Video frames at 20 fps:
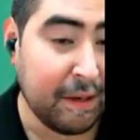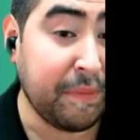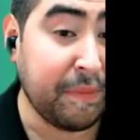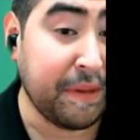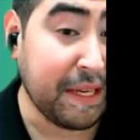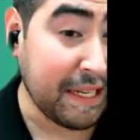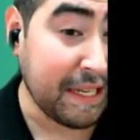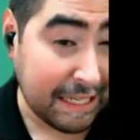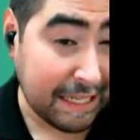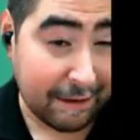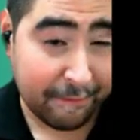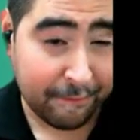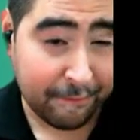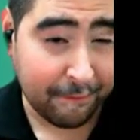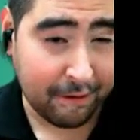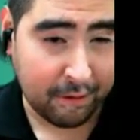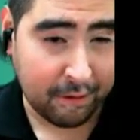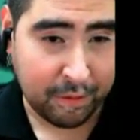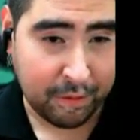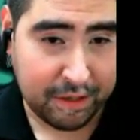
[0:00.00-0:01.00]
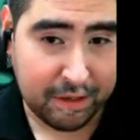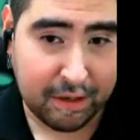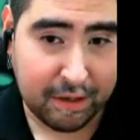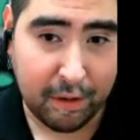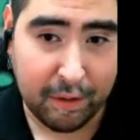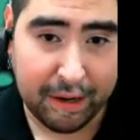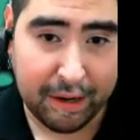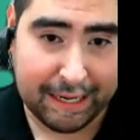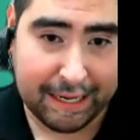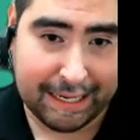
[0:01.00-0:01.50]
something different when you
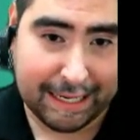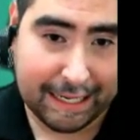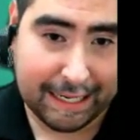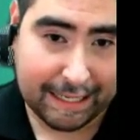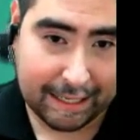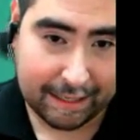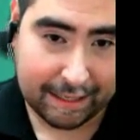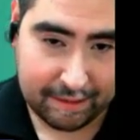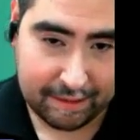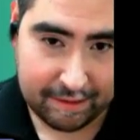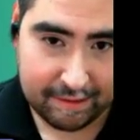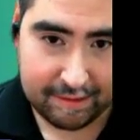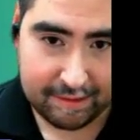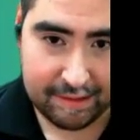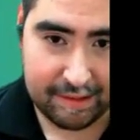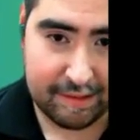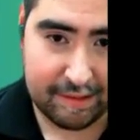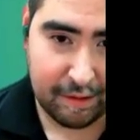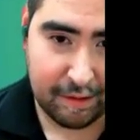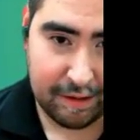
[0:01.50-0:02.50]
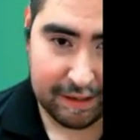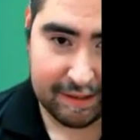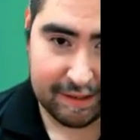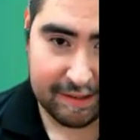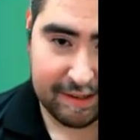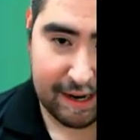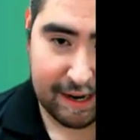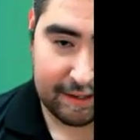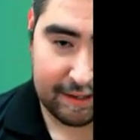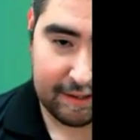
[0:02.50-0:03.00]
go ahead and click these. These aren't
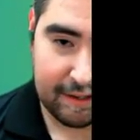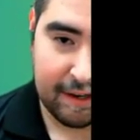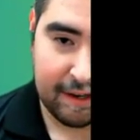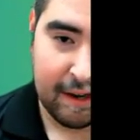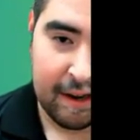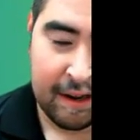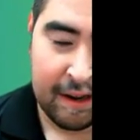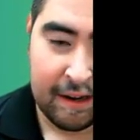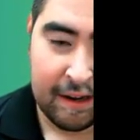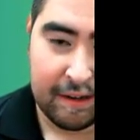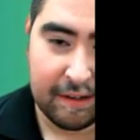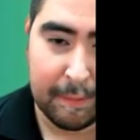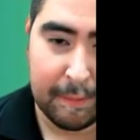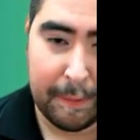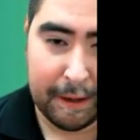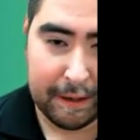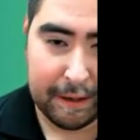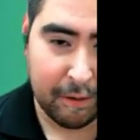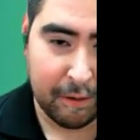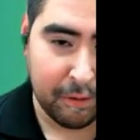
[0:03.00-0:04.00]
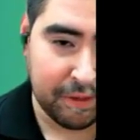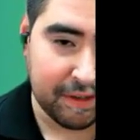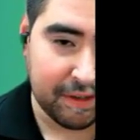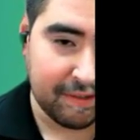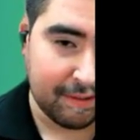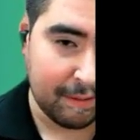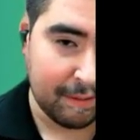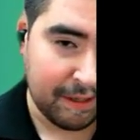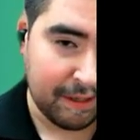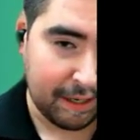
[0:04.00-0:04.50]
exactly, depending on what
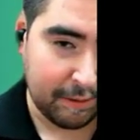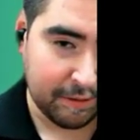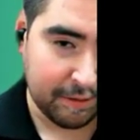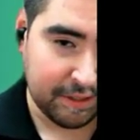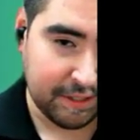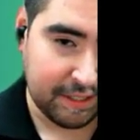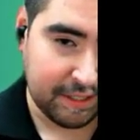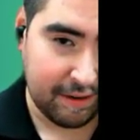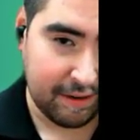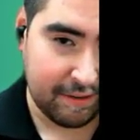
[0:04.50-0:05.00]
the subtitle